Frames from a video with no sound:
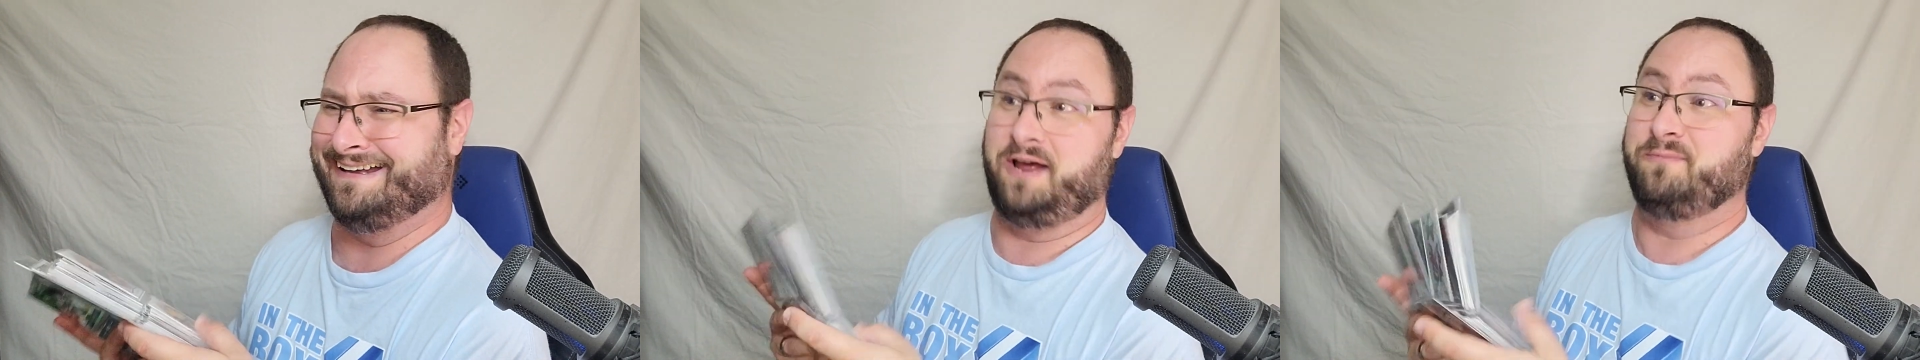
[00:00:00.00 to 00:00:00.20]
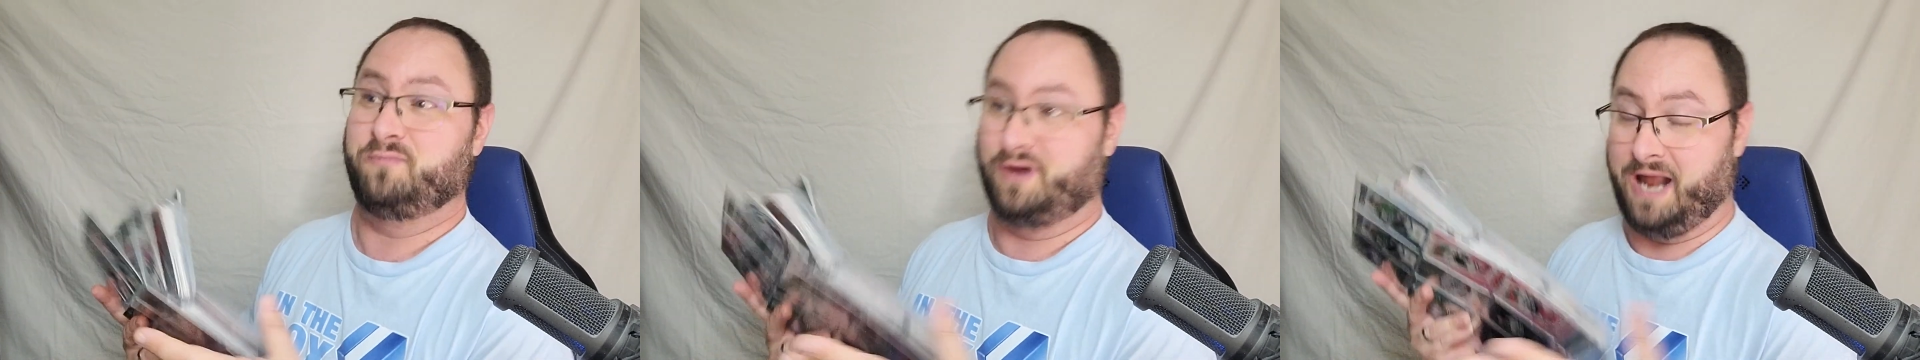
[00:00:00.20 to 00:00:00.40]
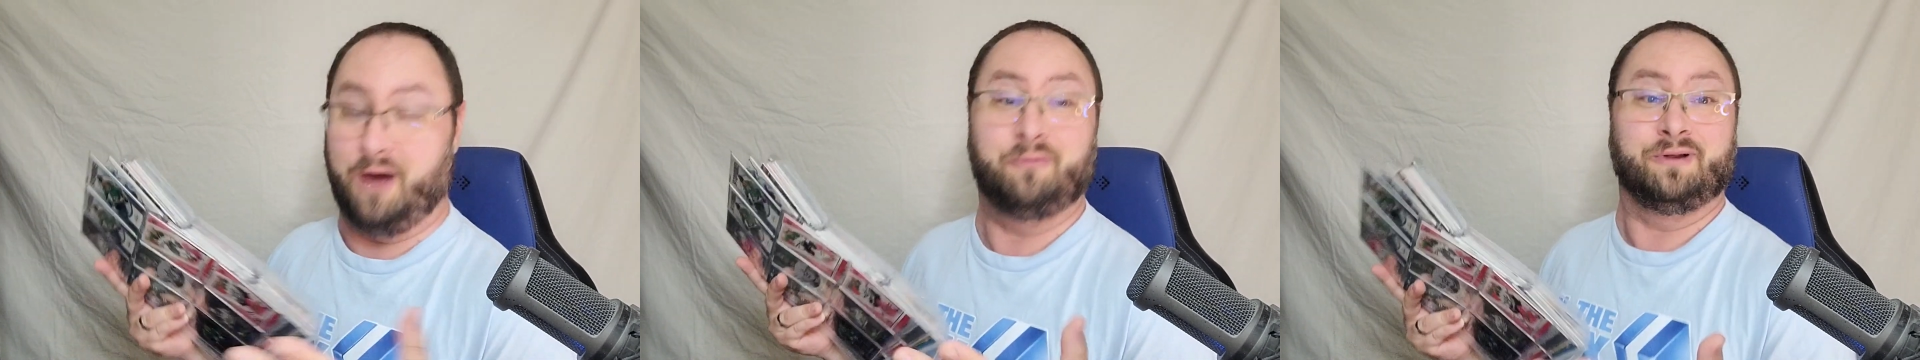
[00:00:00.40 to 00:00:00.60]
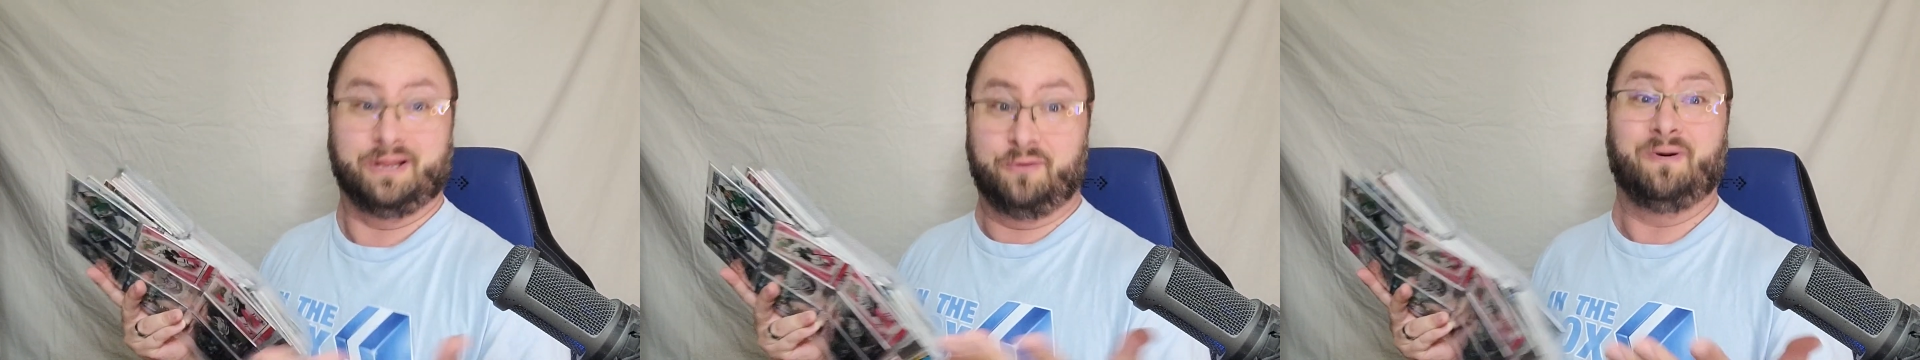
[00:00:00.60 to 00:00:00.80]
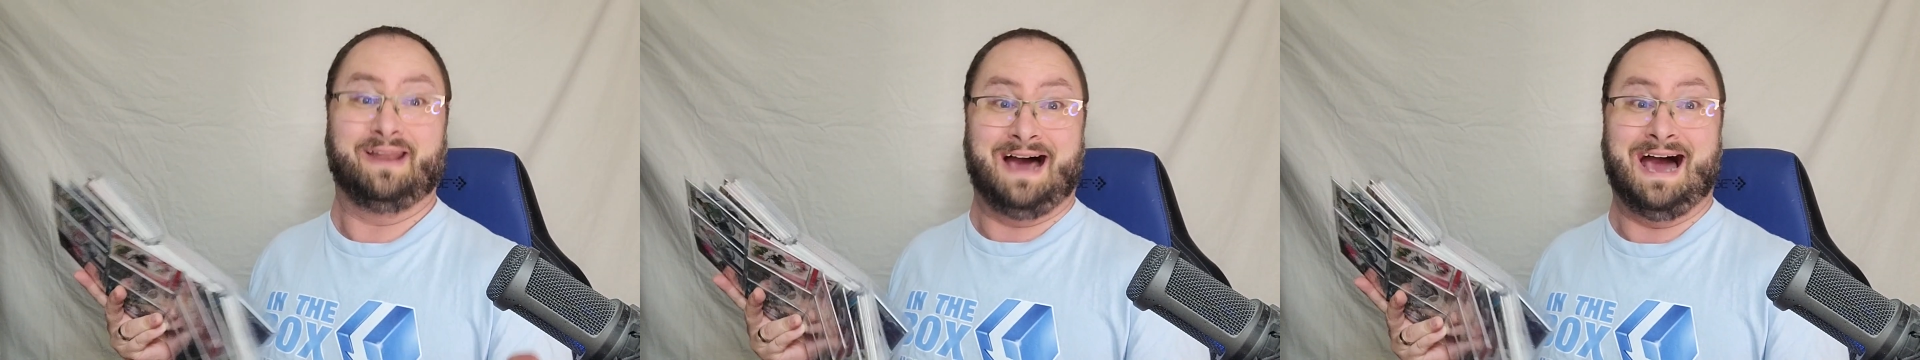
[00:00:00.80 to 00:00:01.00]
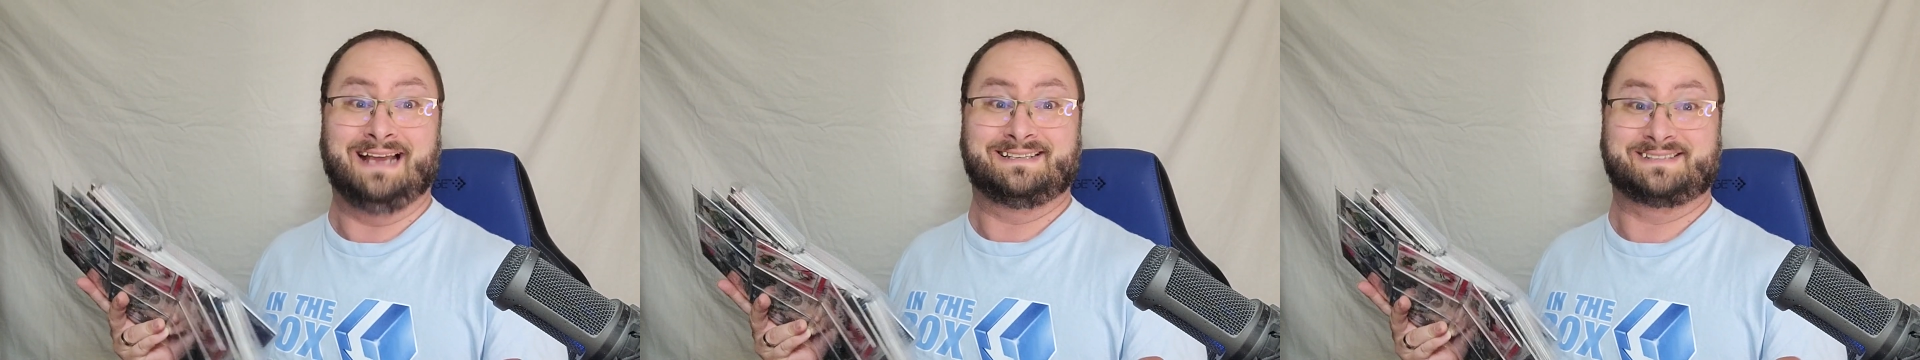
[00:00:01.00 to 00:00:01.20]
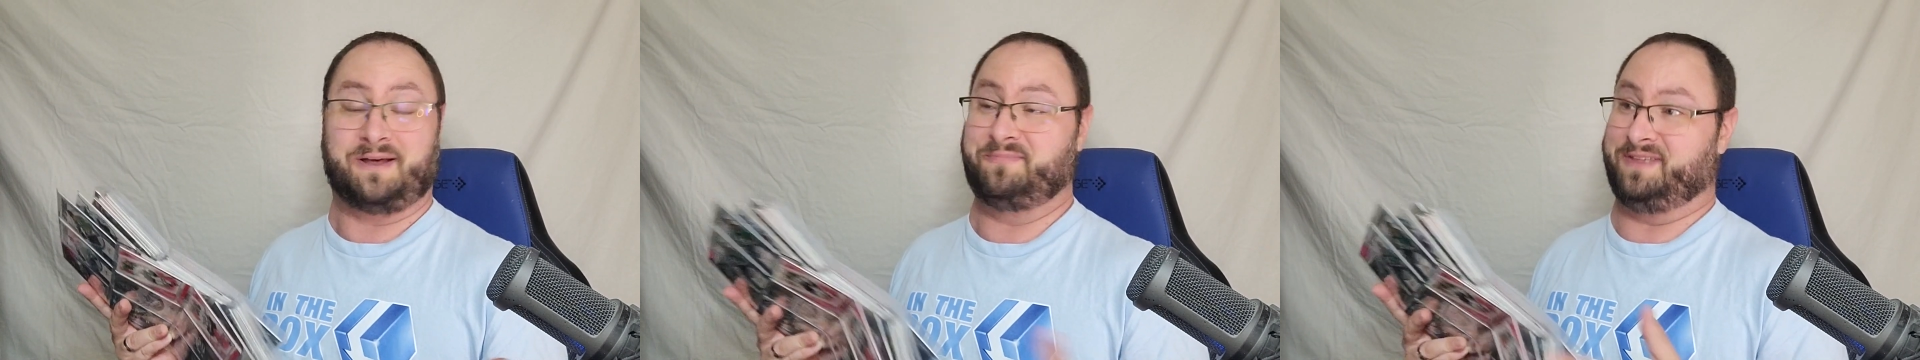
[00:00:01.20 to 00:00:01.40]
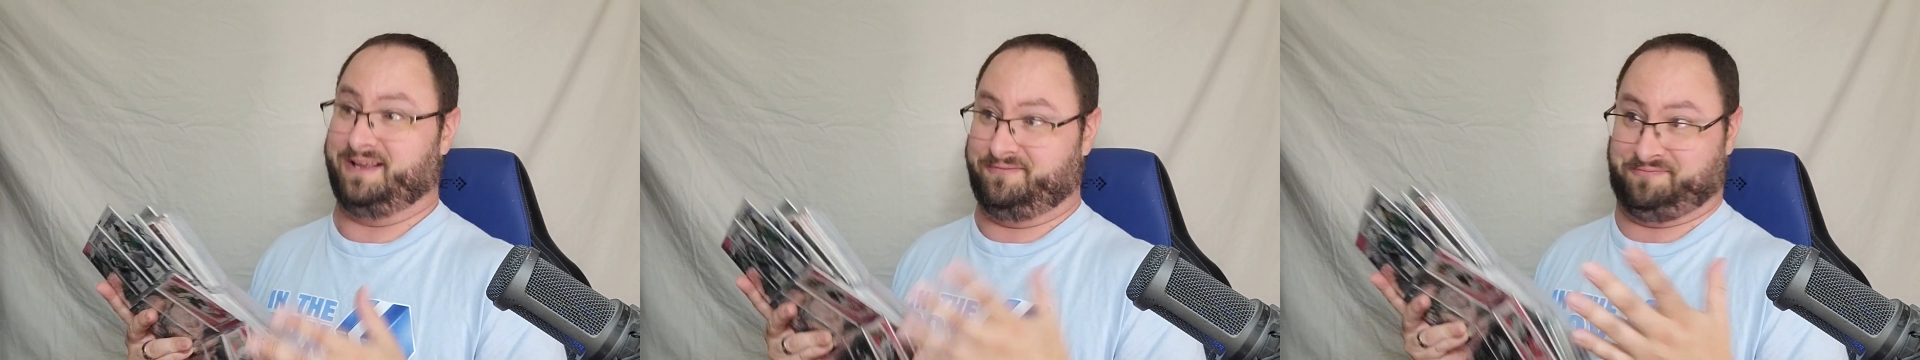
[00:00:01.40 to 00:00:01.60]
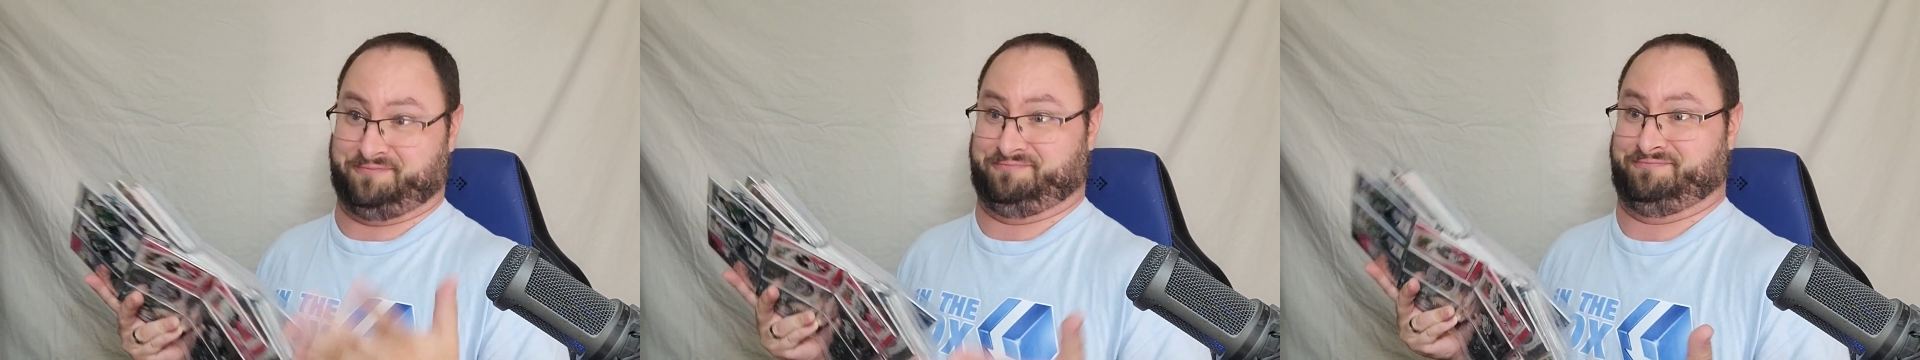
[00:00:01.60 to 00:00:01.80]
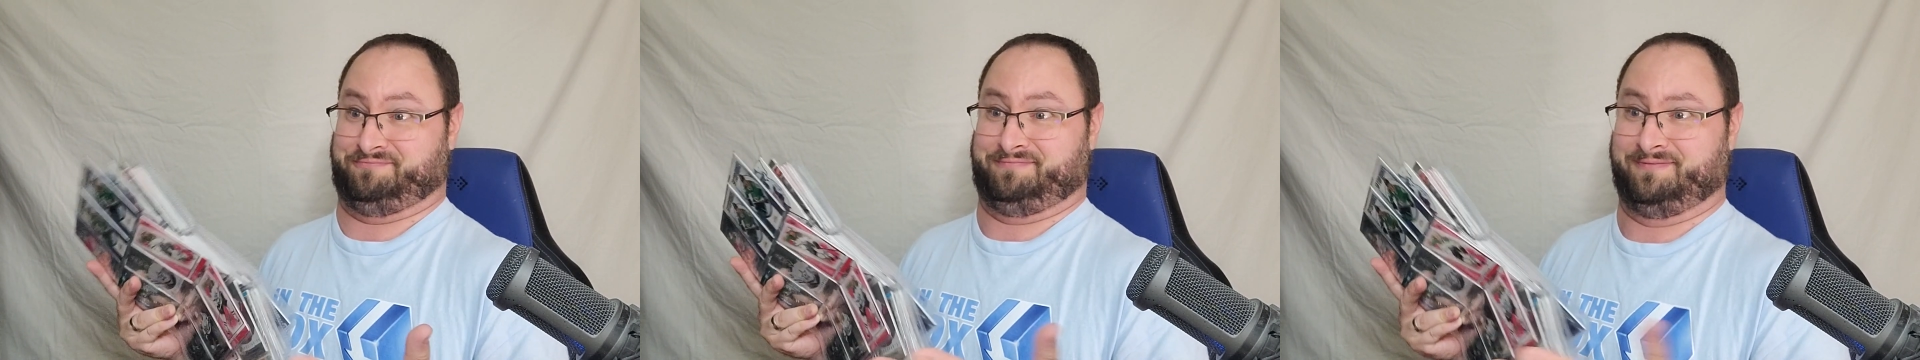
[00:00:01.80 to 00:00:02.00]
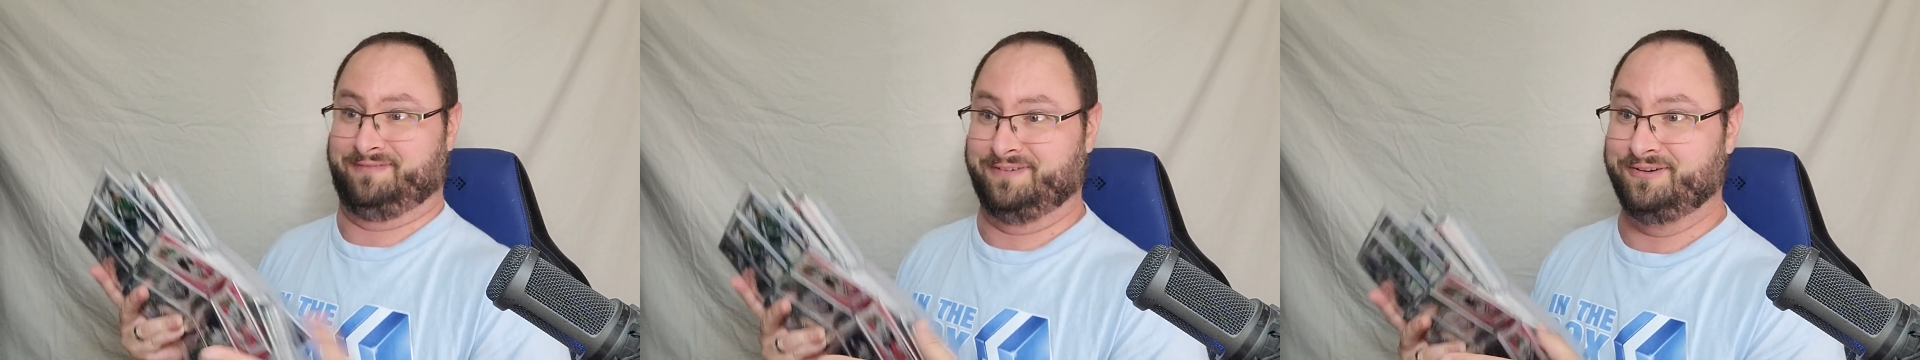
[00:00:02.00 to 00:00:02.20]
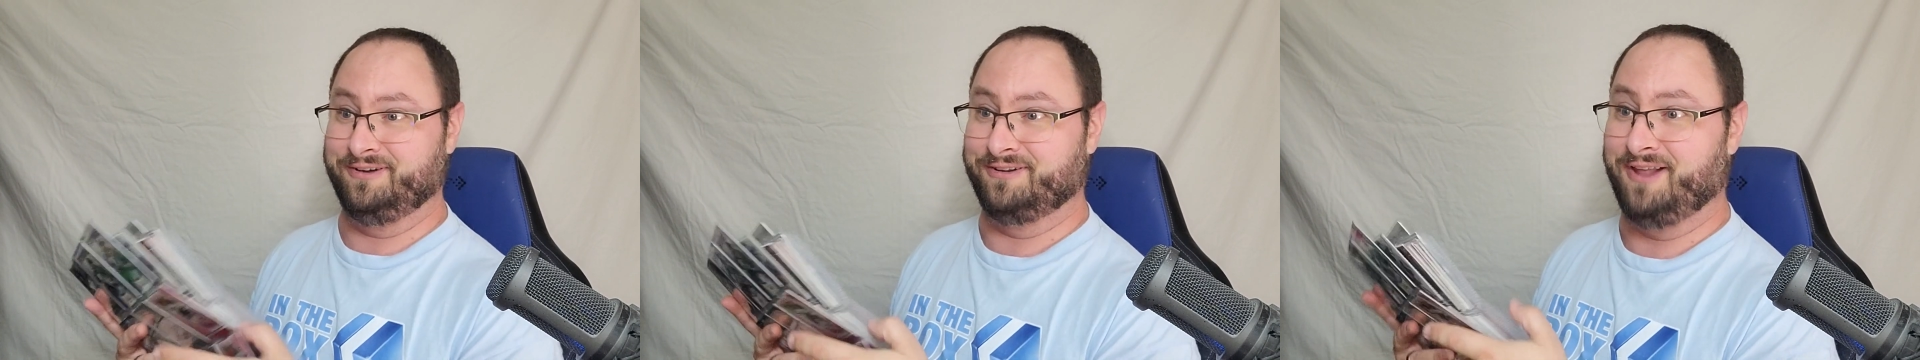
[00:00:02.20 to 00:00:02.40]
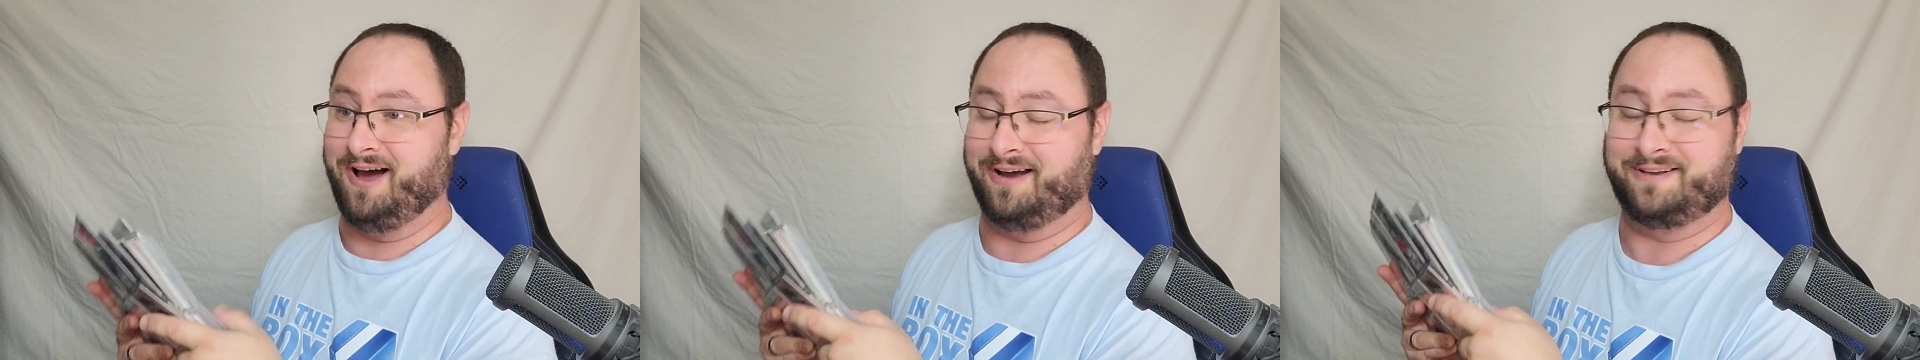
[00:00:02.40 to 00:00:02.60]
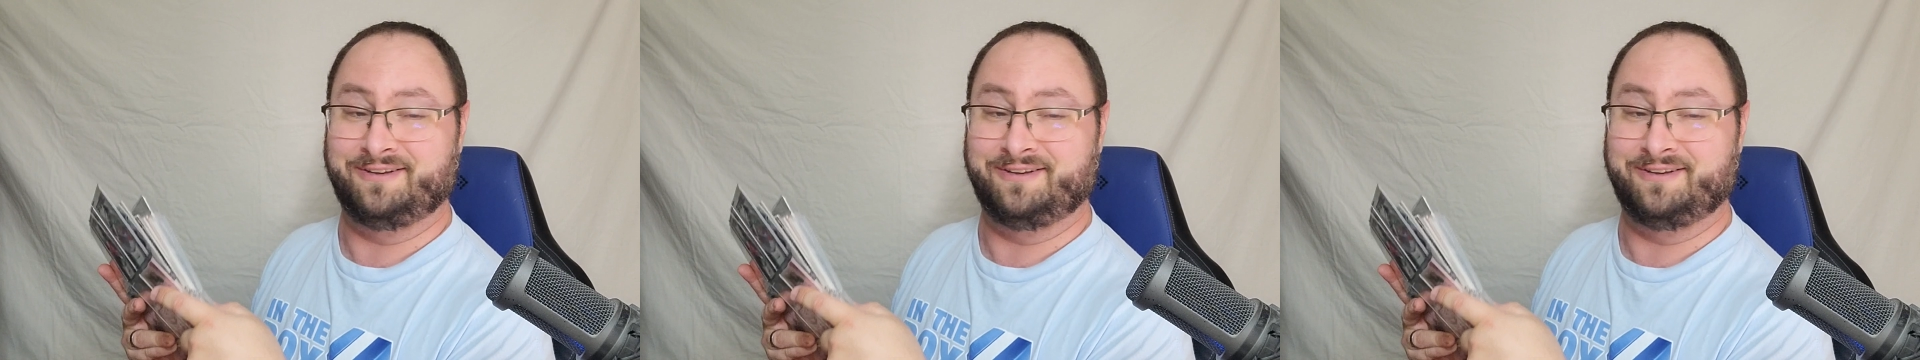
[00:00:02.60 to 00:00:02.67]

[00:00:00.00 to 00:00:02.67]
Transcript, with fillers: when I really want to hide something, good luck.